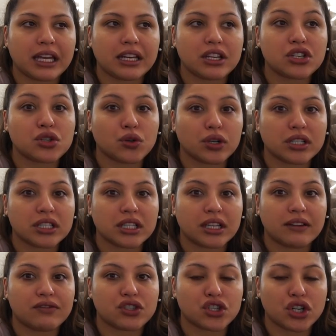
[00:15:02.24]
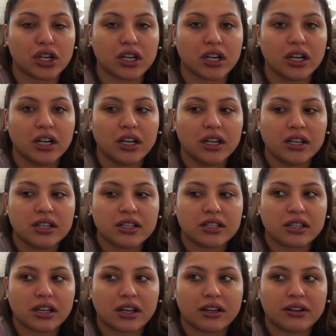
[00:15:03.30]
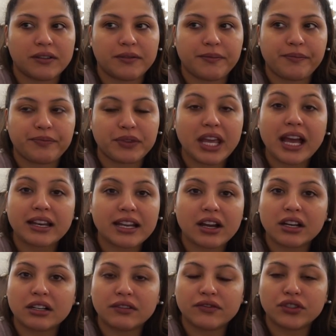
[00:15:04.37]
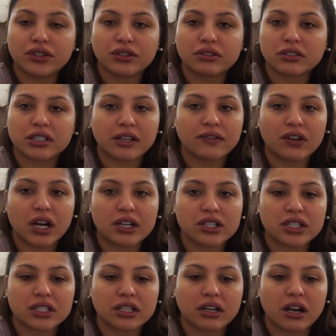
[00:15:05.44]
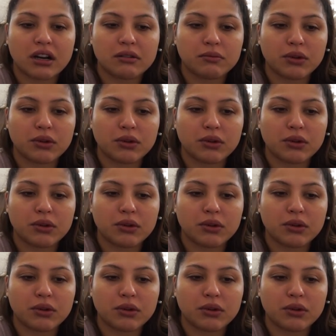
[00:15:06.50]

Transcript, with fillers: in a short sleeve shirt. So yeah, now I don't feel self-conscious at all.